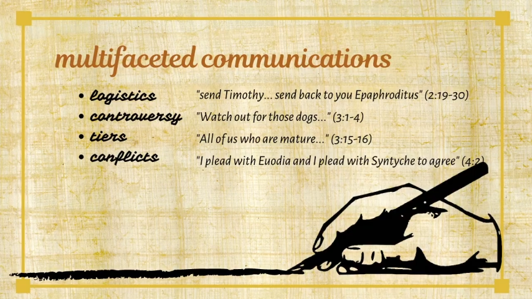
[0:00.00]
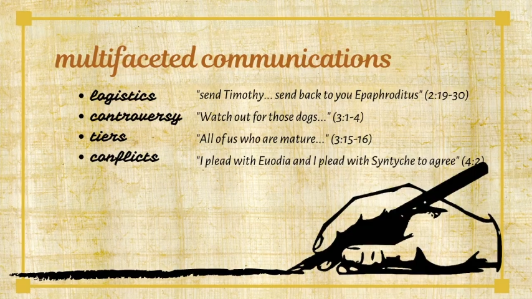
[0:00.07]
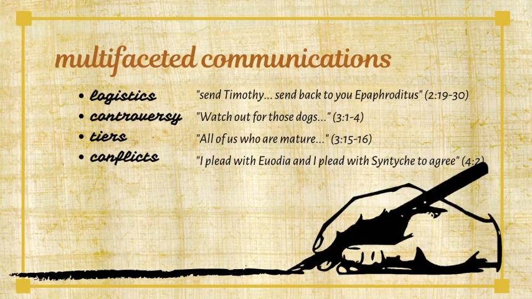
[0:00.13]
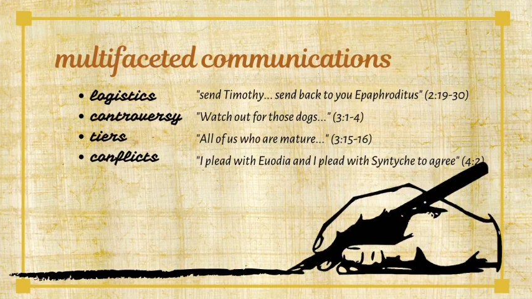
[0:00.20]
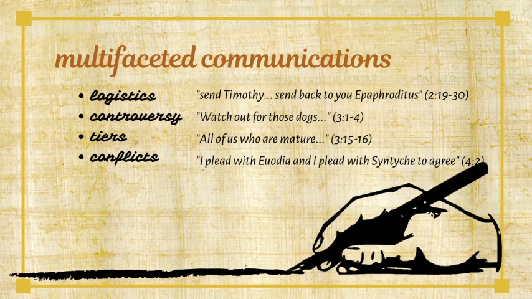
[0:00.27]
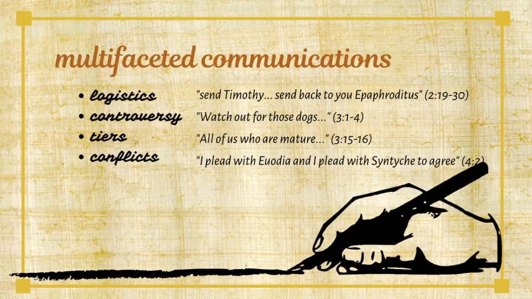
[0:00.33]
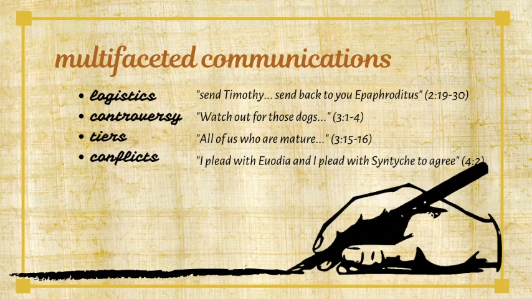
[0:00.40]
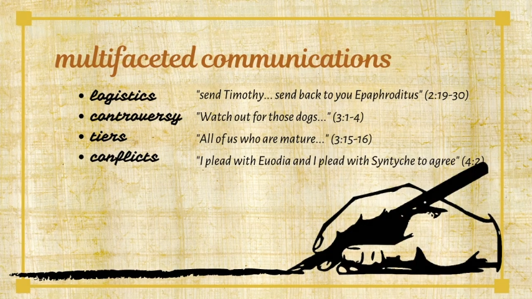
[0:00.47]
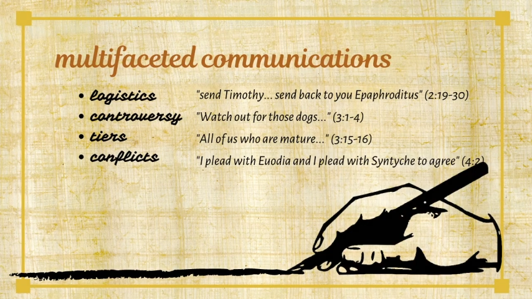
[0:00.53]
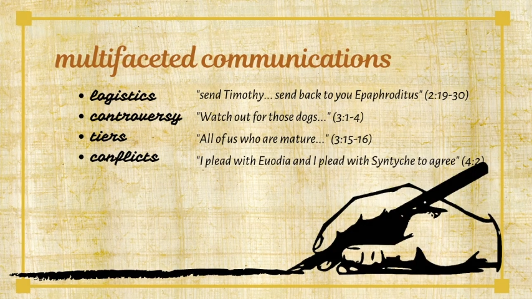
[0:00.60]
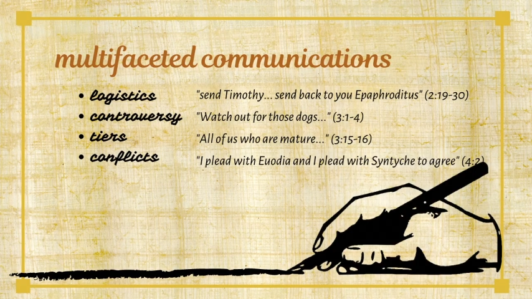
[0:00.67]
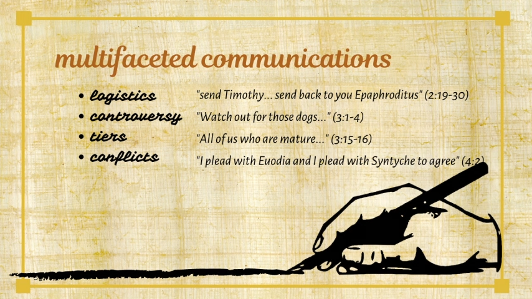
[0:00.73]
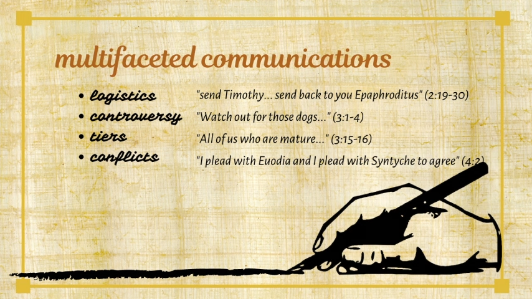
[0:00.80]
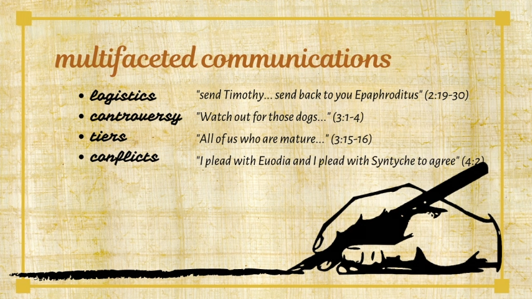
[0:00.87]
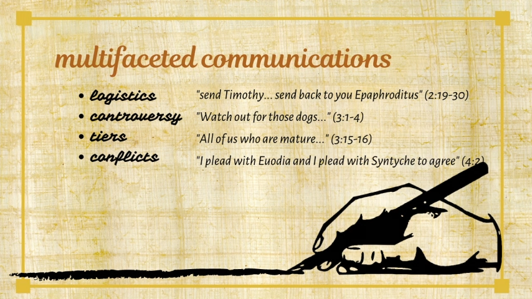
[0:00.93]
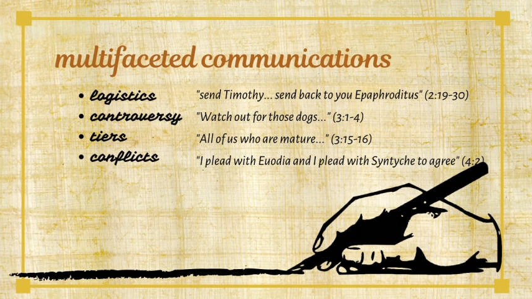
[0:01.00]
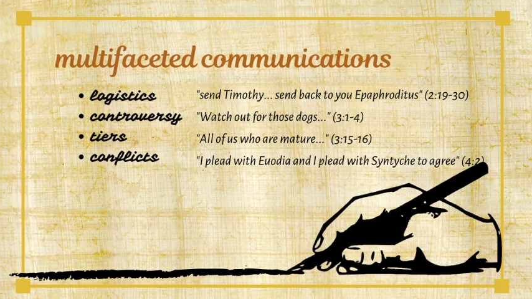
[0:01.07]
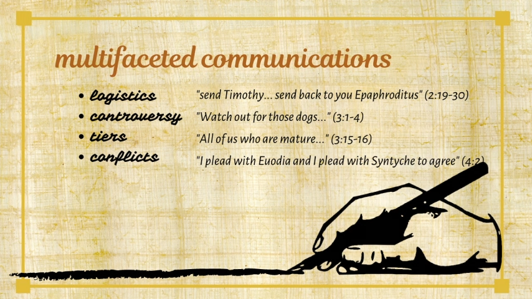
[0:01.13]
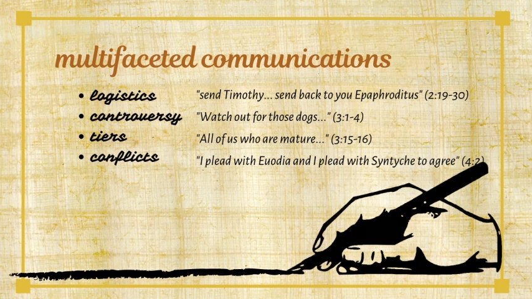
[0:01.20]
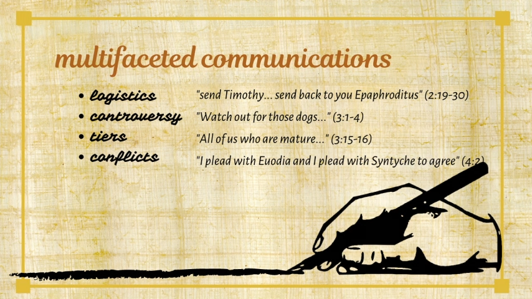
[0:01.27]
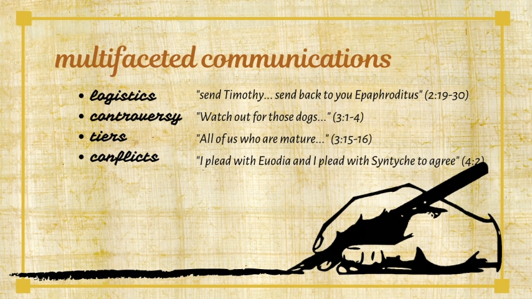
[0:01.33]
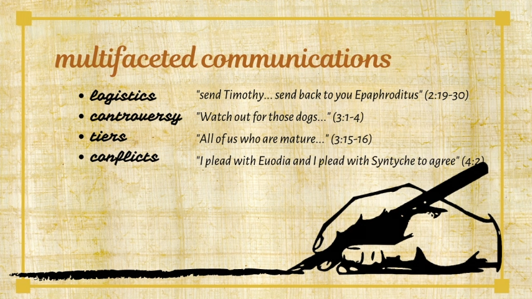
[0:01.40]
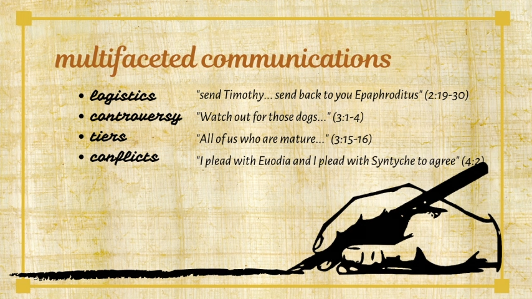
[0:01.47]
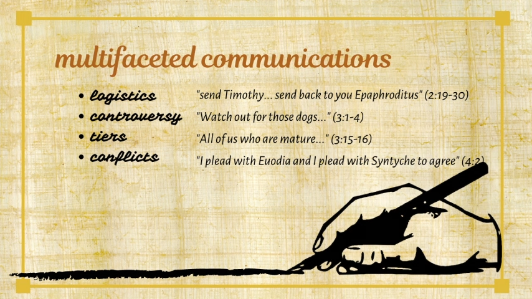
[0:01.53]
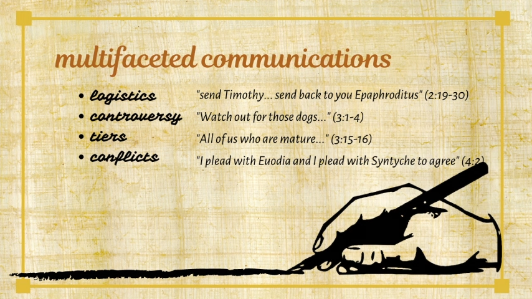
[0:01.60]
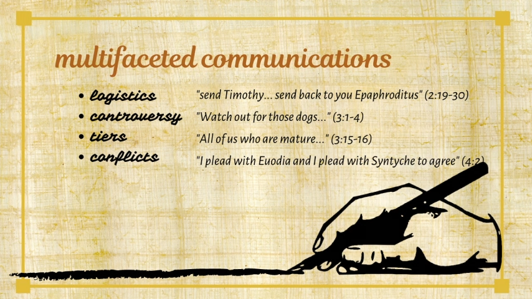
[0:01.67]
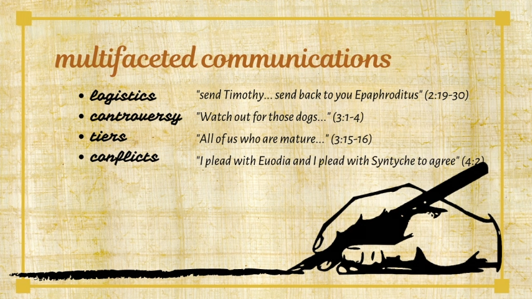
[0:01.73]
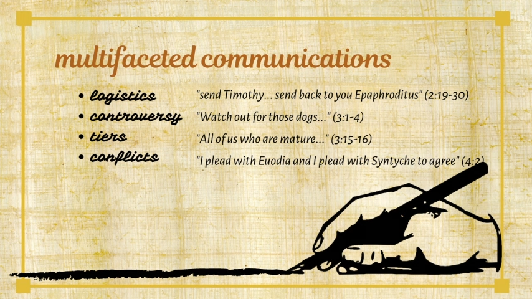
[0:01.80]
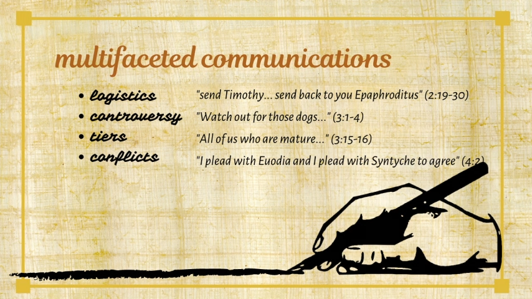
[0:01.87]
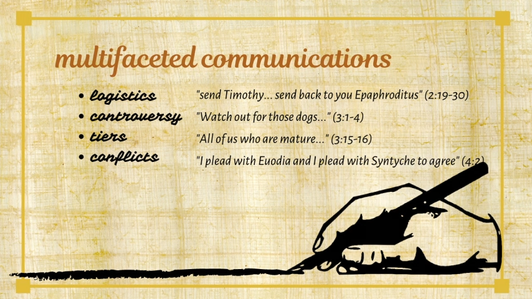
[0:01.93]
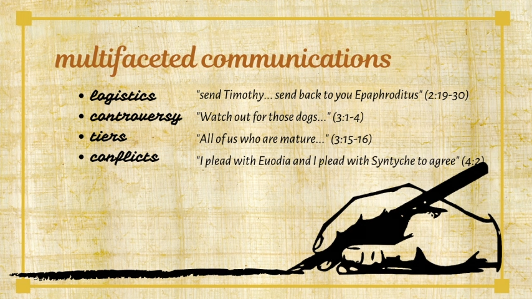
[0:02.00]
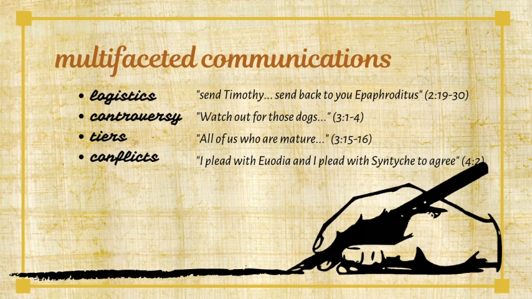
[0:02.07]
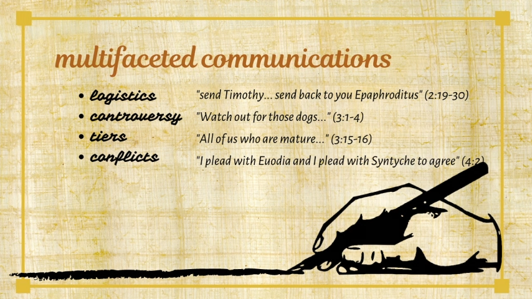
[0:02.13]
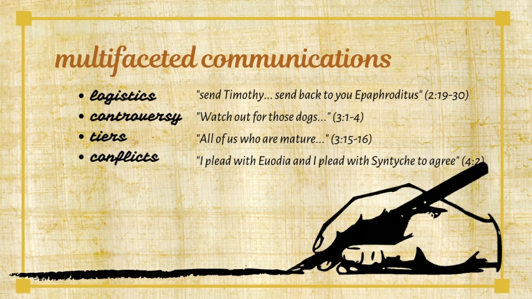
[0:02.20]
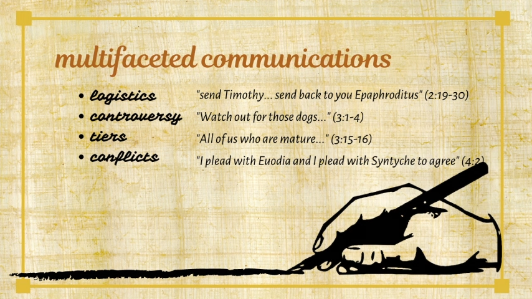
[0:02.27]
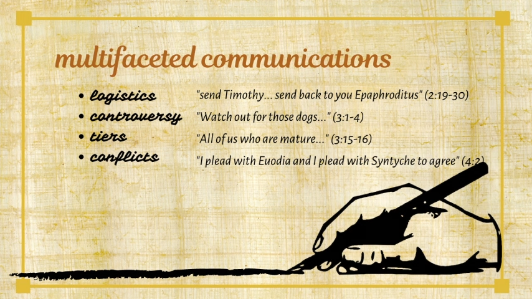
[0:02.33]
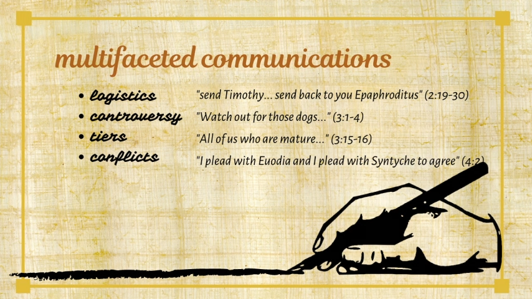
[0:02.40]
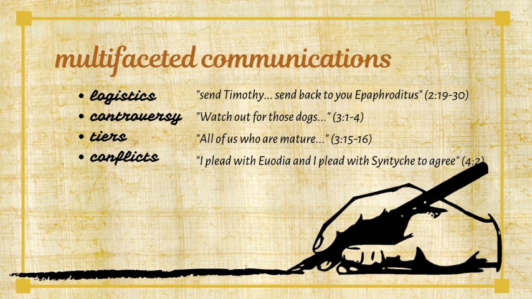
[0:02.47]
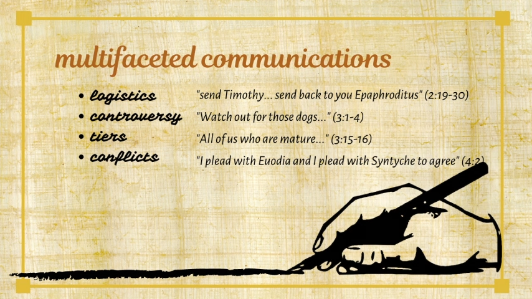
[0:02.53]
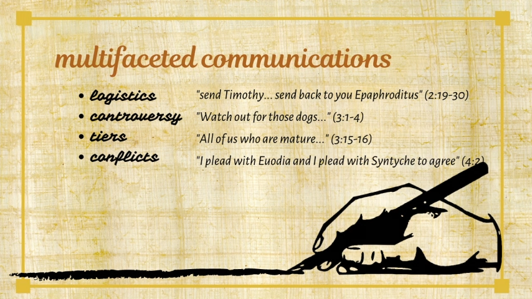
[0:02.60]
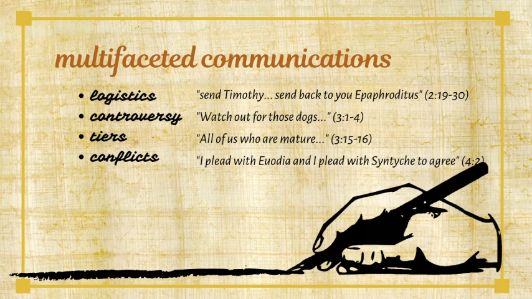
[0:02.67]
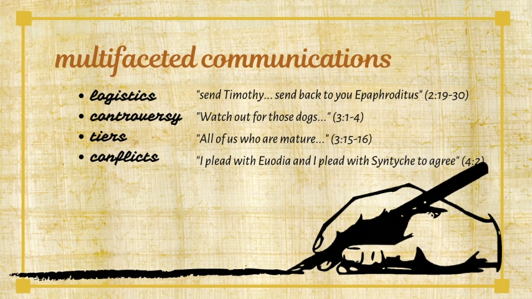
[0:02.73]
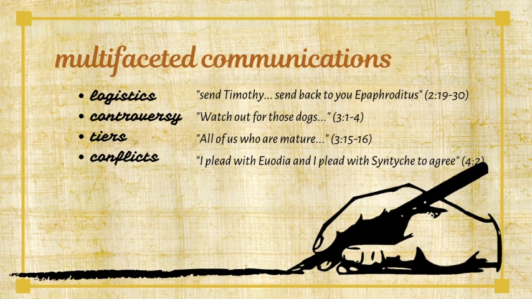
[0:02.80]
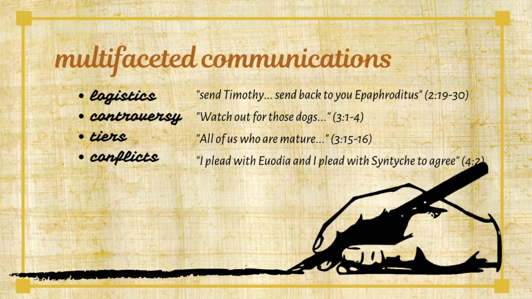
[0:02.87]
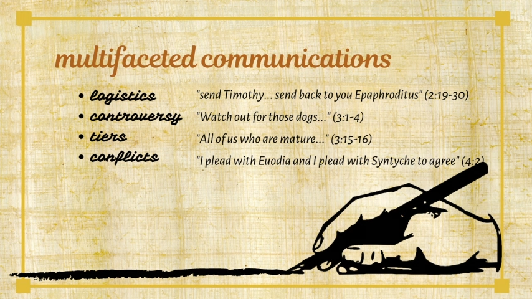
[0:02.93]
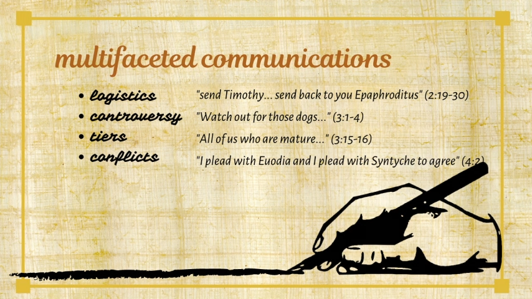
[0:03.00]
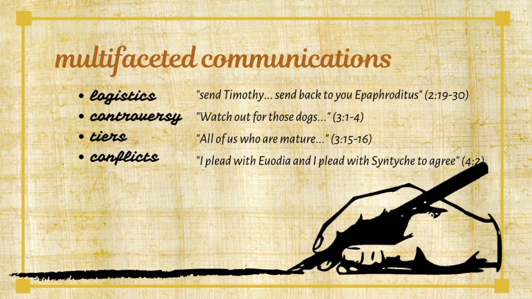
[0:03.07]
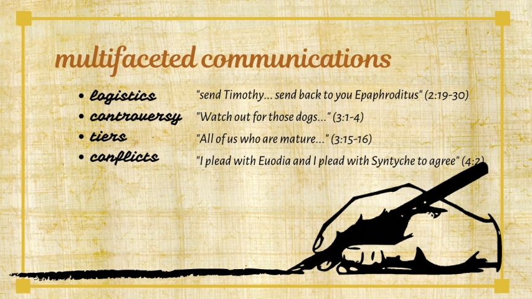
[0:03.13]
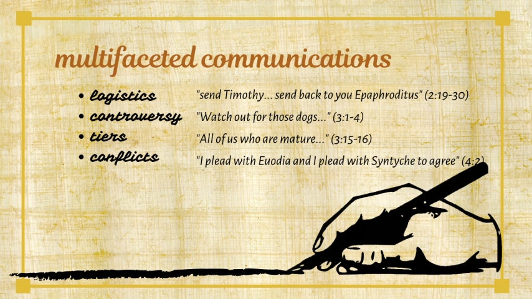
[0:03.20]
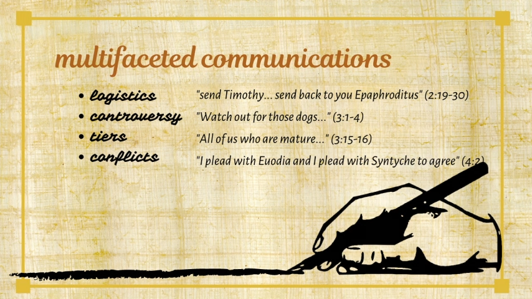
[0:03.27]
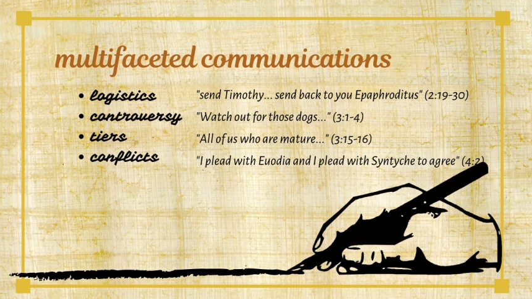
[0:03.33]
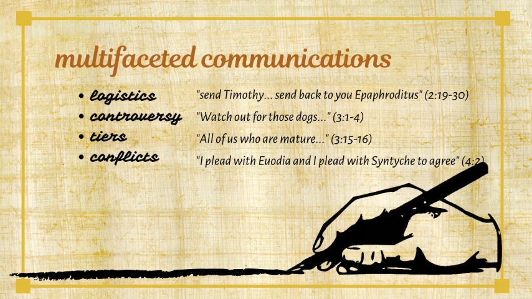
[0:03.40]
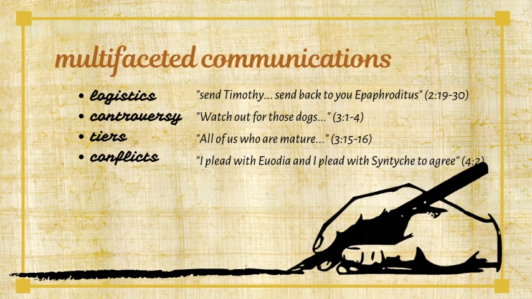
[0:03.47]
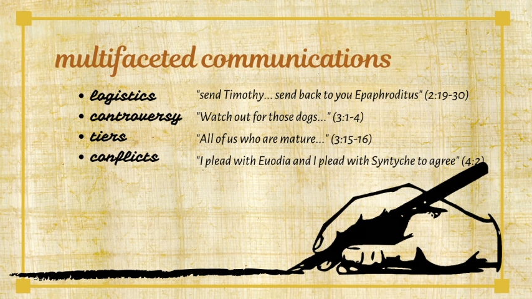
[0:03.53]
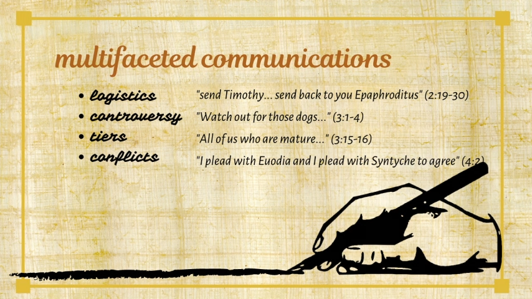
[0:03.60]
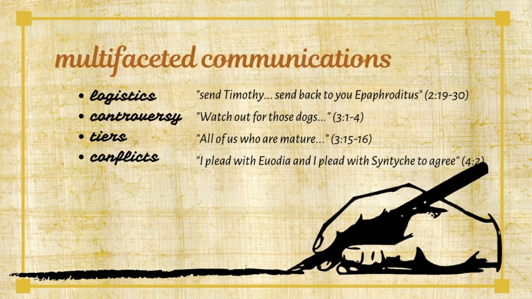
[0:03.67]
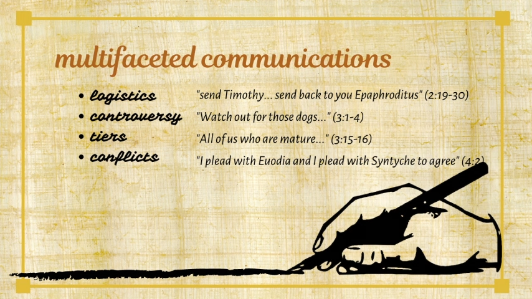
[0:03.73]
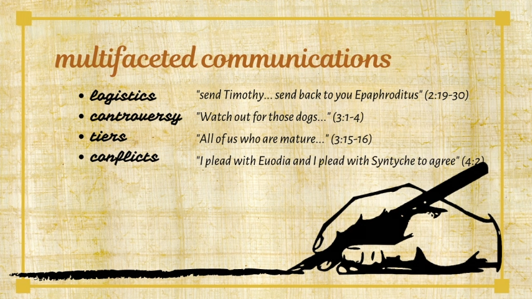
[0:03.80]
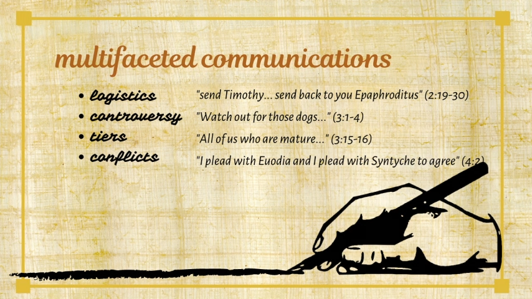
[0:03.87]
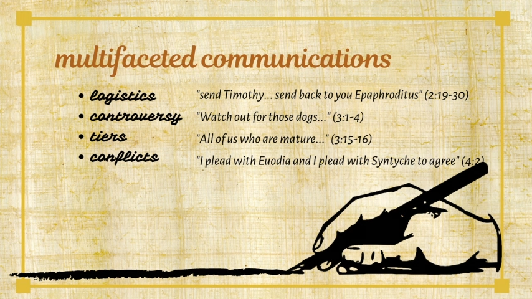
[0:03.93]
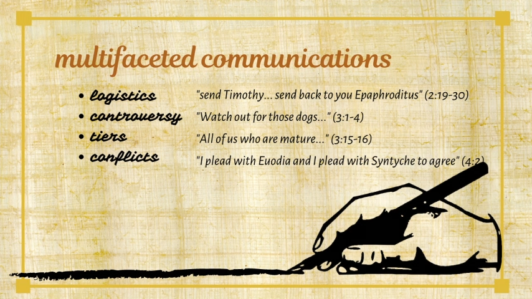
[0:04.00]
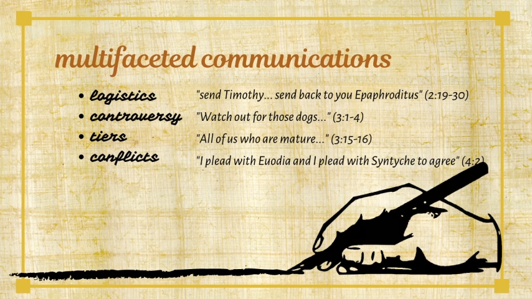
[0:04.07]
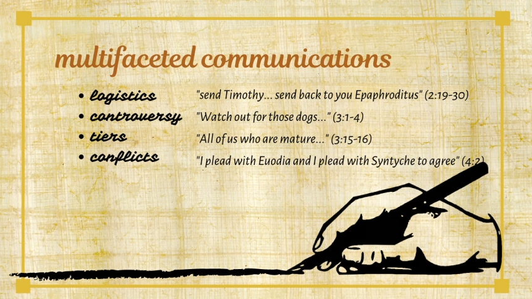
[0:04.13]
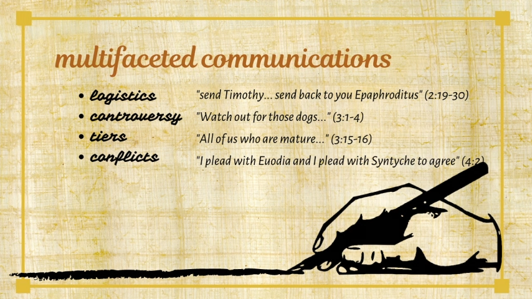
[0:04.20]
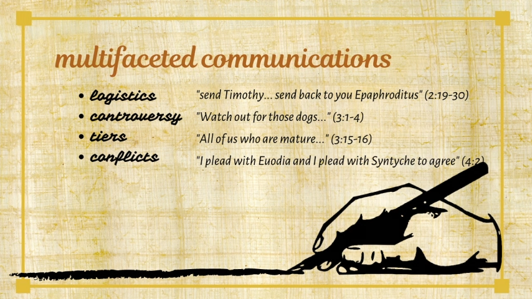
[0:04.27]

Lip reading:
Nobody's mouth can be seen.